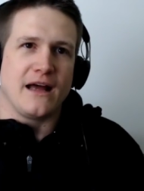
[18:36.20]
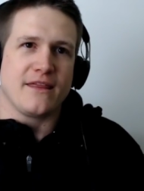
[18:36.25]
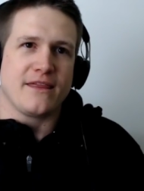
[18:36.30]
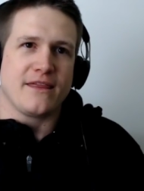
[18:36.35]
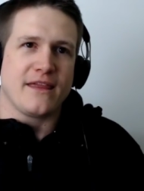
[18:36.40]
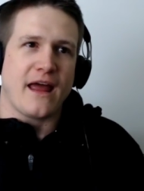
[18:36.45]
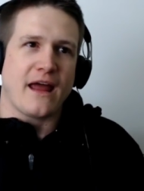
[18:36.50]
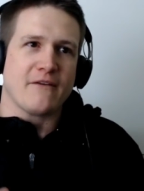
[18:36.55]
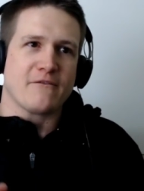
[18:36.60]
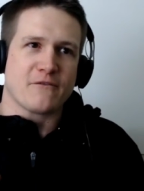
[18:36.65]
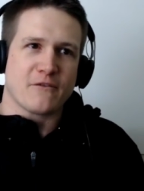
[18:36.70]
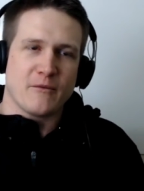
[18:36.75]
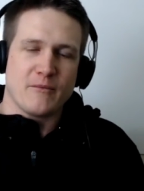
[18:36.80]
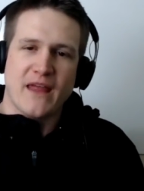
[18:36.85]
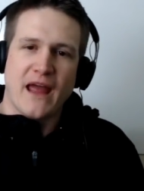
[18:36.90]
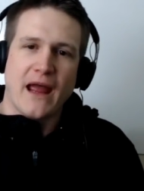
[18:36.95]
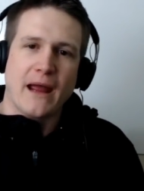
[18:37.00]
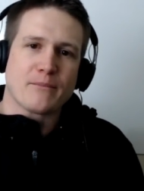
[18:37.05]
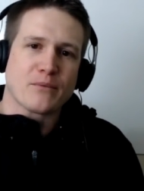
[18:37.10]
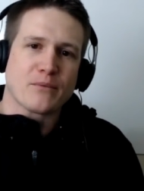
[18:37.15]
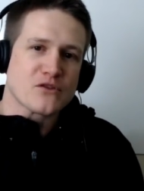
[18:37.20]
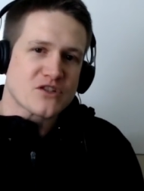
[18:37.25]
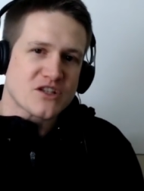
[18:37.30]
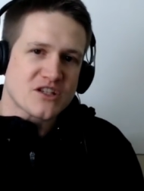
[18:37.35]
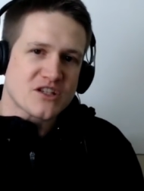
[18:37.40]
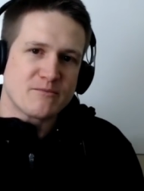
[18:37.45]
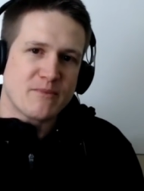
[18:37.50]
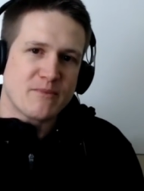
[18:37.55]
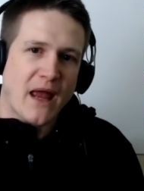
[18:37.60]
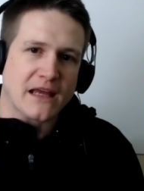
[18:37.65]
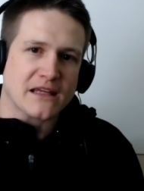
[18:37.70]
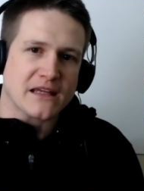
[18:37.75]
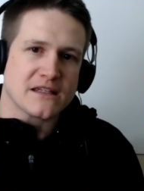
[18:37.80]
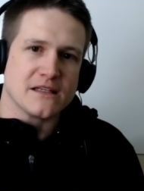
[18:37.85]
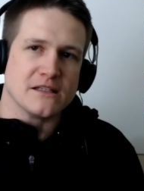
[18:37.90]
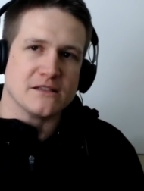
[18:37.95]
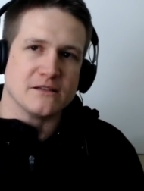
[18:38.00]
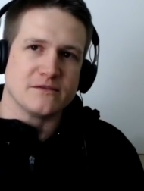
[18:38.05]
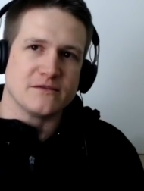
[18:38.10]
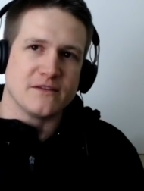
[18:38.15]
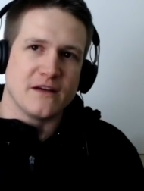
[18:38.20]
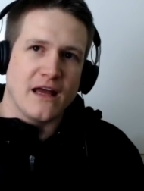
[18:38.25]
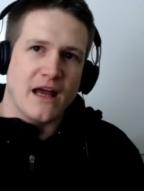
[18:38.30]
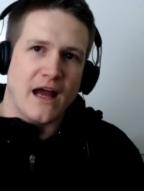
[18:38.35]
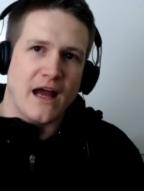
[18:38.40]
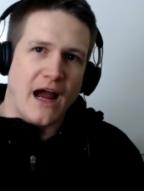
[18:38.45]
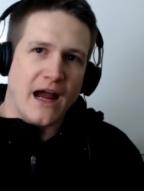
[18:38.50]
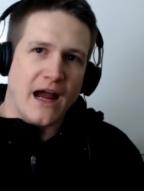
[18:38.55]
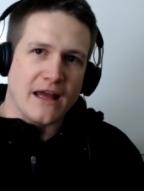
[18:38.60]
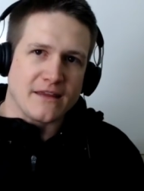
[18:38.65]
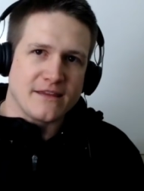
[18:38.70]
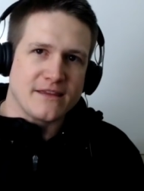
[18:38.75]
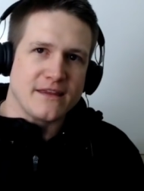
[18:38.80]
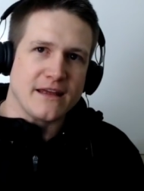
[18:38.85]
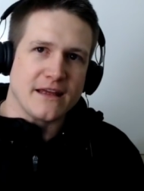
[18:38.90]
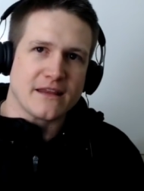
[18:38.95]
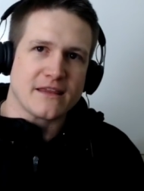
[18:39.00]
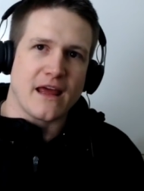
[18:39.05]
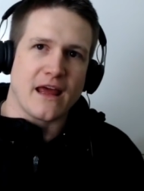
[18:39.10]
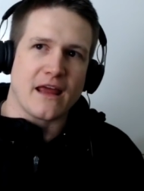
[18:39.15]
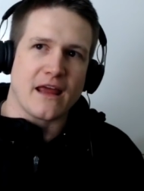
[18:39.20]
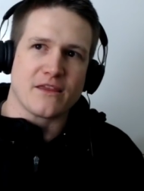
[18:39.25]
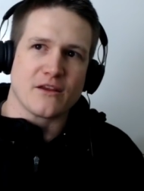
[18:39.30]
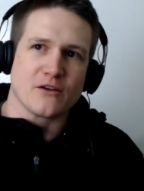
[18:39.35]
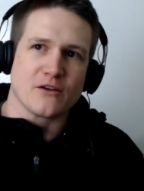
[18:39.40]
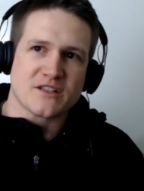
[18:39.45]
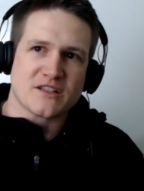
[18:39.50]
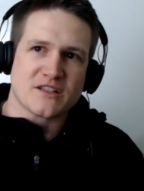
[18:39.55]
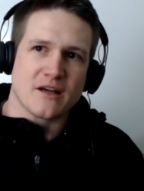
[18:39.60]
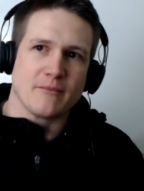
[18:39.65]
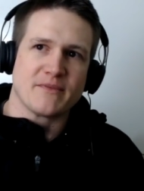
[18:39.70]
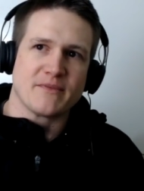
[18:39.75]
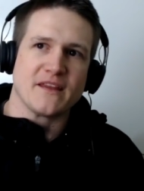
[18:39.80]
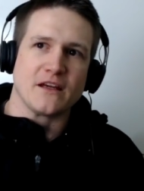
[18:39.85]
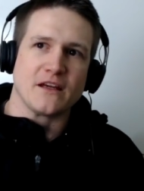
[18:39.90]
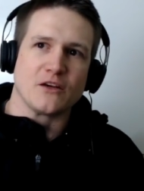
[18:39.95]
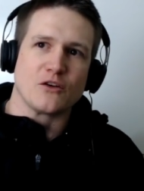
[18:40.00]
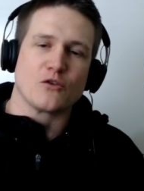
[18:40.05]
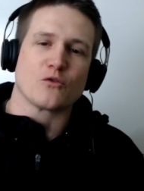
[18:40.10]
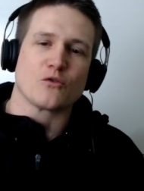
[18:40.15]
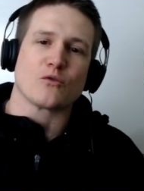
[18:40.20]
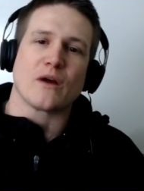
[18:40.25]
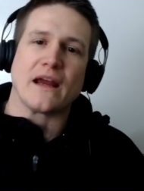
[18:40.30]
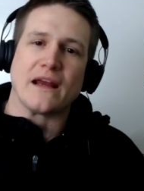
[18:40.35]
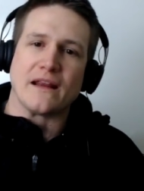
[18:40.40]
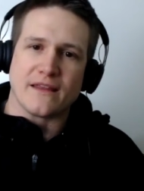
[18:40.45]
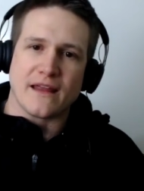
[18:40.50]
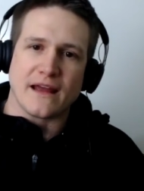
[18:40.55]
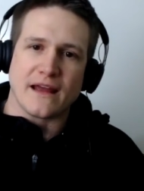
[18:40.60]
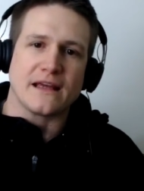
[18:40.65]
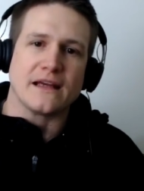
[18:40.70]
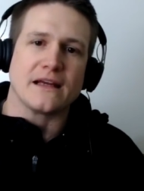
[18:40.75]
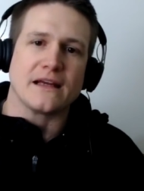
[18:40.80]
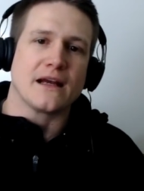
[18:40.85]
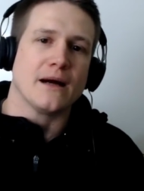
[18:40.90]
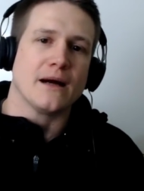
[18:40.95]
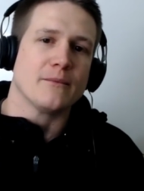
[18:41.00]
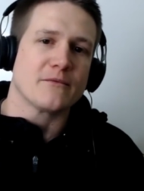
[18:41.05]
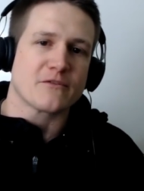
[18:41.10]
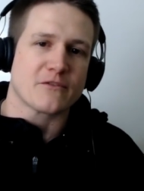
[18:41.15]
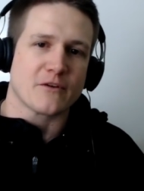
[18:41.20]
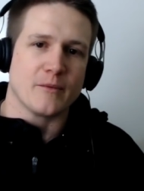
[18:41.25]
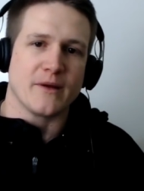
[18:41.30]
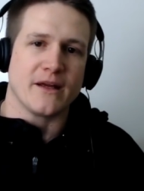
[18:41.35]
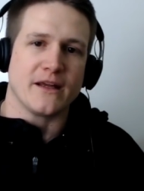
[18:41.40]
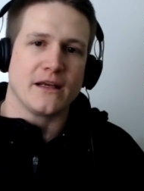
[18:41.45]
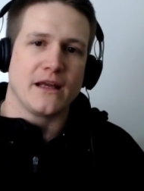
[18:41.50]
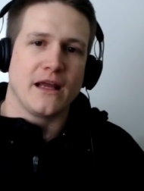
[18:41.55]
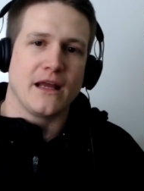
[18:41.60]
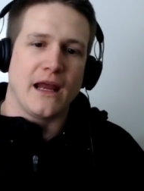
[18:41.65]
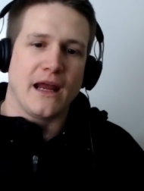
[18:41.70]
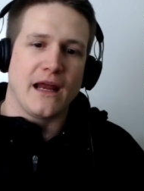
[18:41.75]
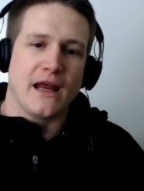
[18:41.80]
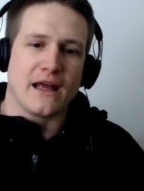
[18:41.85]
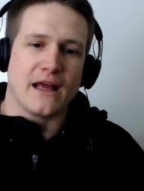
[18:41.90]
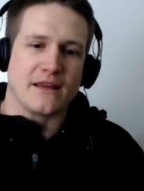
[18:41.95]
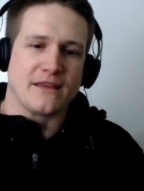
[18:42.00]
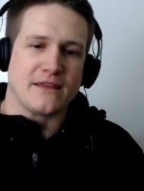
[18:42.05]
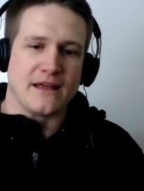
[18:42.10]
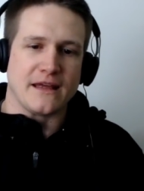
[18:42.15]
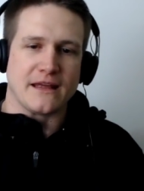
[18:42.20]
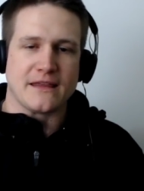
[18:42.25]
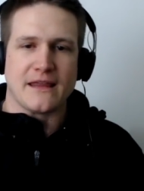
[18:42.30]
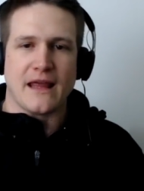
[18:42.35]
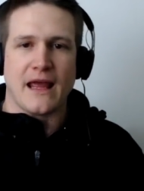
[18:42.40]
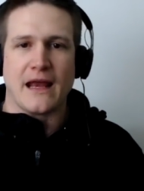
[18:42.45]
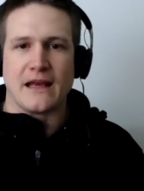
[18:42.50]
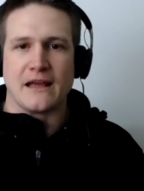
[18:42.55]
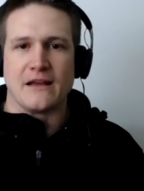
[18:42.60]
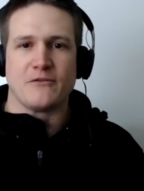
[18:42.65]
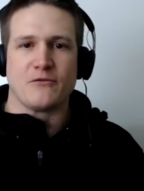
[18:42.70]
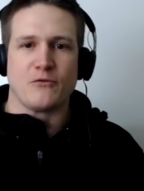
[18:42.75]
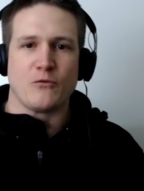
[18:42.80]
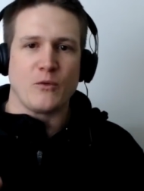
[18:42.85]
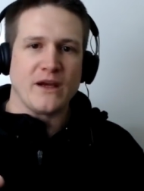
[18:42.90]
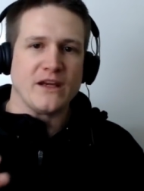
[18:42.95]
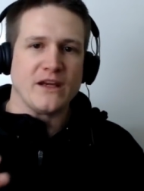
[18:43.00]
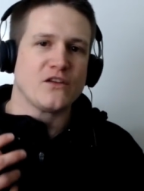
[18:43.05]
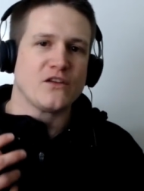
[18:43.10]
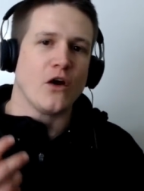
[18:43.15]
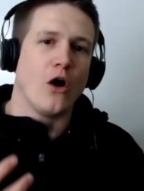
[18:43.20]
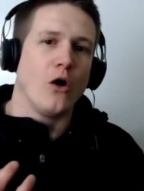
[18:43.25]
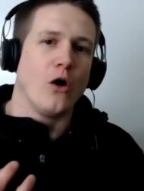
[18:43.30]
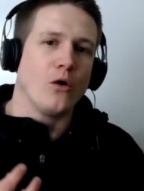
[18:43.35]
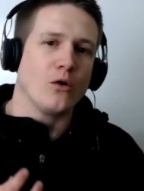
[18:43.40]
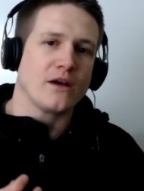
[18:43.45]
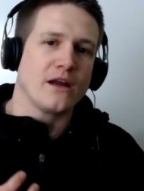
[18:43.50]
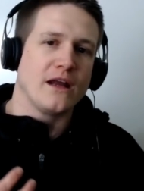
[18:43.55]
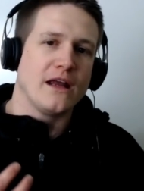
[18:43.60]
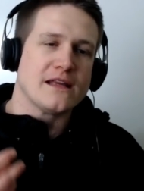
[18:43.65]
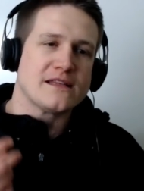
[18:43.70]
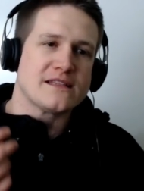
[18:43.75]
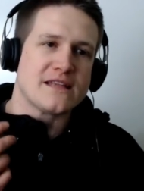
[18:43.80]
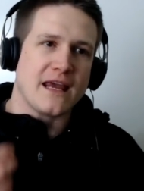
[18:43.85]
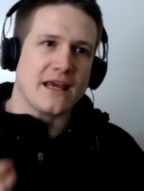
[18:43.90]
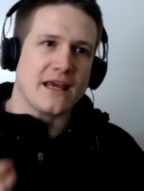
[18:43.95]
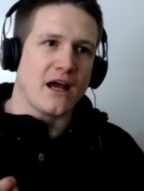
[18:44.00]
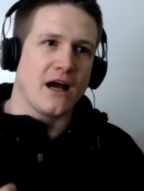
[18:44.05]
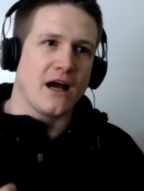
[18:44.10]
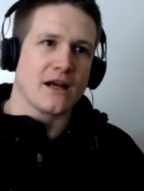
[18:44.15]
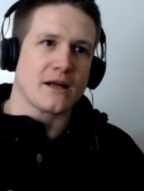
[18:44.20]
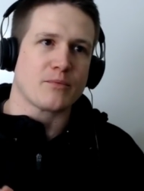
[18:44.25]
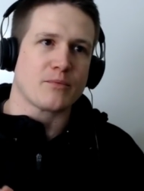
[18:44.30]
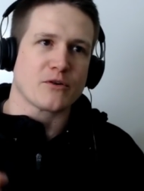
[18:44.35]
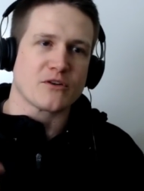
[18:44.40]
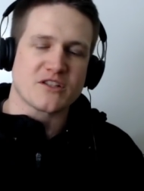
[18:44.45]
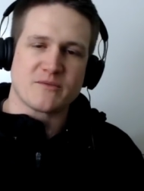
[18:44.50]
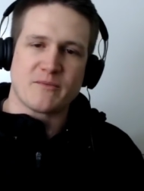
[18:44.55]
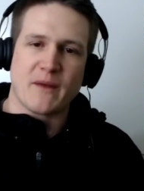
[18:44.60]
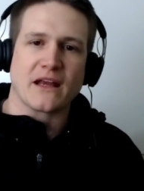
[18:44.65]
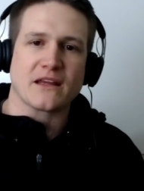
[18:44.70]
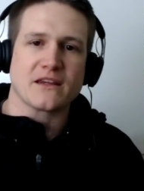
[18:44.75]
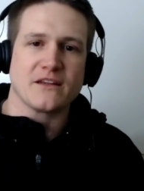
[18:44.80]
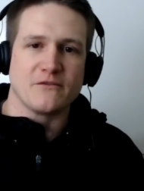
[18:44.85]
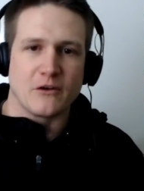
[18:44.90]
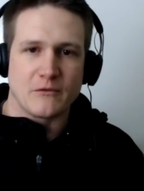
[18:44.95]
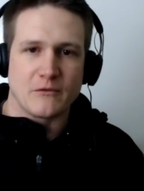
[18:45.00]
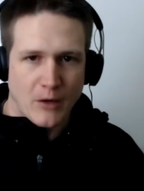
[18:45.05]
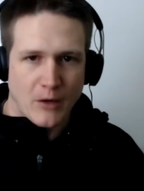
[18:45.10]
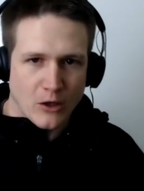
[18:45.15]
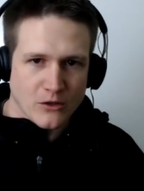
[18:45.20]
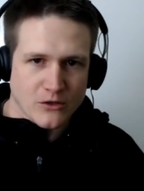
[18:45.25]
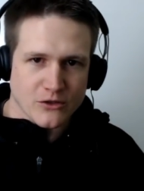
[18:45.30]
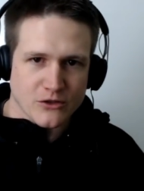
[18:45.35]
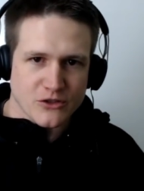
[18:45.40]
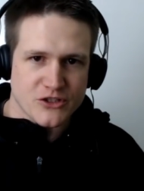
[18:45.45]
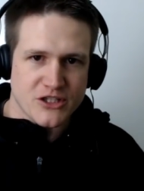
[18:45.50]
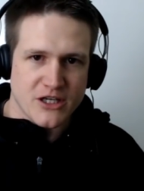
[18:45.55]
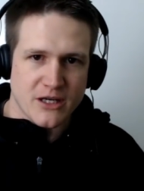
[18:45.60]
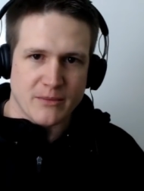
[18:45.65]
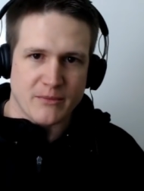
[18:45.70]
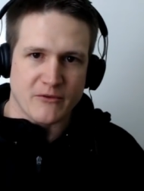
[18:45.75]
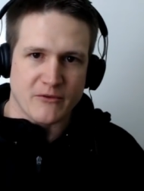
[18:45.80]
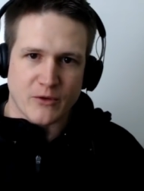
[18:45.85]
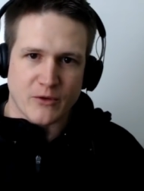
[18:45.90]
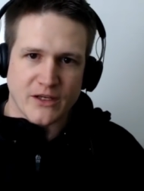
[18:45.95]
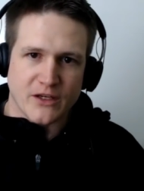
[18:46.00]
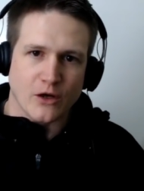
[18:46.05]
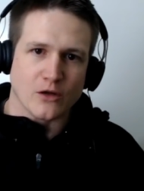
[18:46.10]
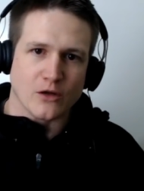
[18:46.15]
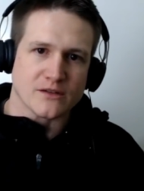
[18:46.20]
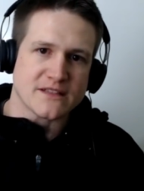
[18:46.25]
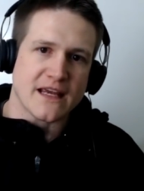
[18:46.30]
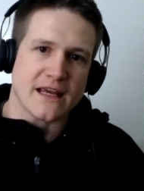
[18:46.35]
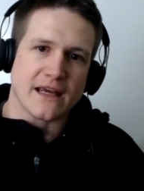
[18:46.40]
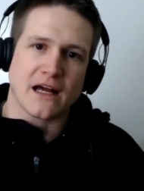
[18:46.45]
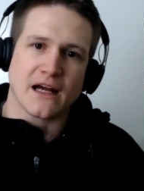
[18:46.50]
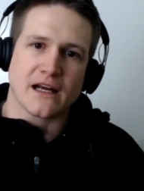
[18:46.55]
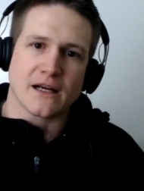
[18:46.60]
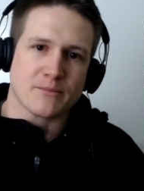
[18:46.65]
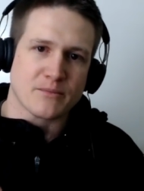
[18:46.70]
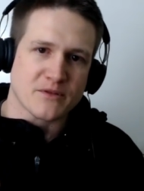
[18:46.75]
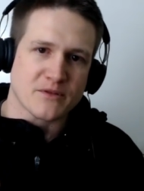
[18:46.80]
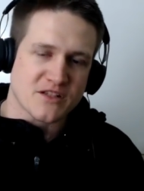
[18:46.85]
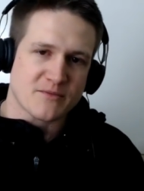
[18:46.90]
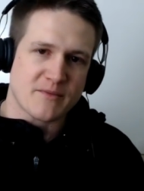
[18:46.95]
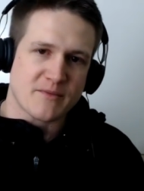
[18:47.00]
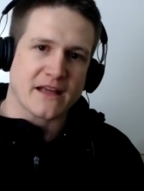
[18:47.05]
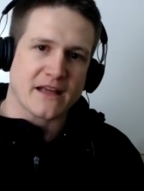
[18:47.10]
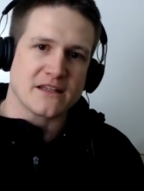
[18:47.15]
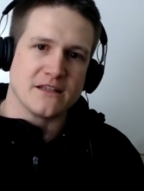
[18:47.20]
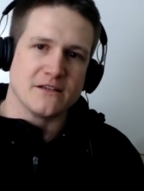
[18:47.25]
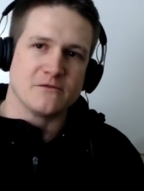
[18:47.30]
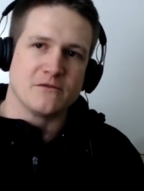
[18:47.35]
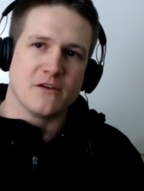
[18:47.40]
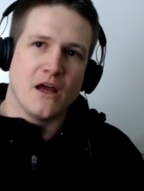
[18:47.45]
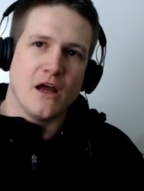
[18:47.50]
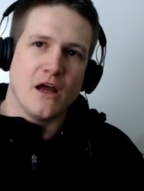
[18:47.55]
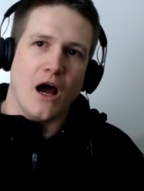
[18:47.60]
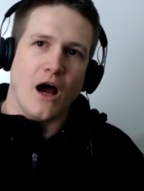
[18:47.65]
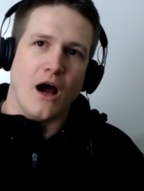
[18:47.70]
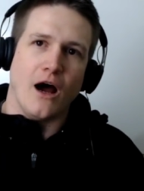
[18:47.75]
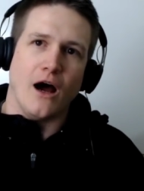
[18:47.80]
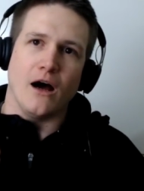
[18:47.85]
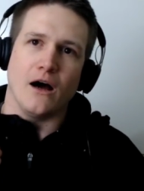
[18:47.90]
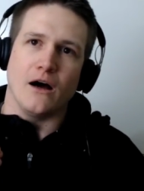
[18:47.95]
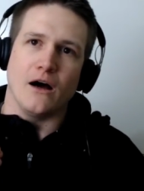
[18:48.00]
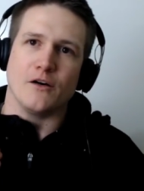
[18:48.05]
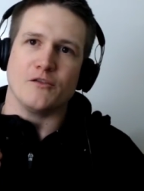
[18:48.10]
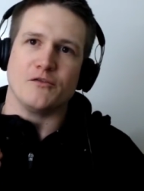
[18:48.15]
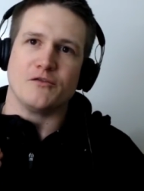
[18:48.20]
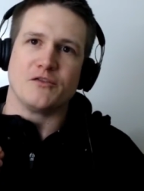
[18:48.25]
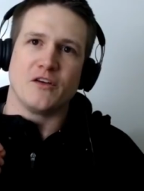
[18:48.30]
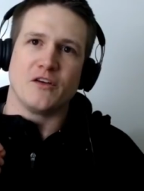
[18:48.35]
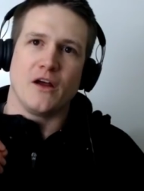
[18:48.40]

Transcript: that from that perspective i think that there's something great that can come from it and i think that if we don't take on a perspective of partnership if we don't take on a perspective of